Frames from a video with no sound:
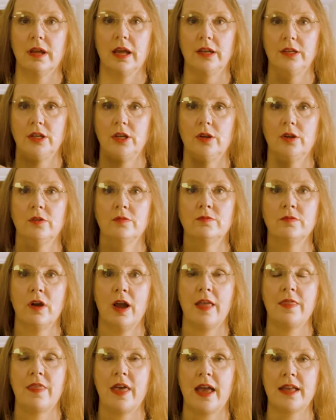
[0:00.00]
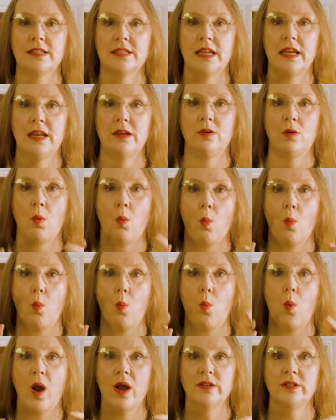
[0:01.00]
and you can write that in
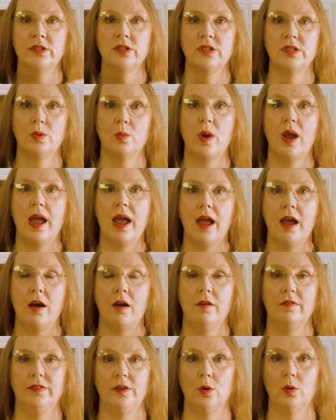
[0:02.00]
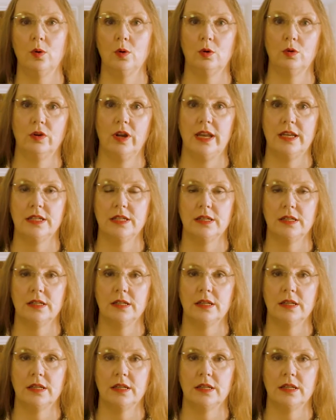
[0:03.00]
one square of your grid.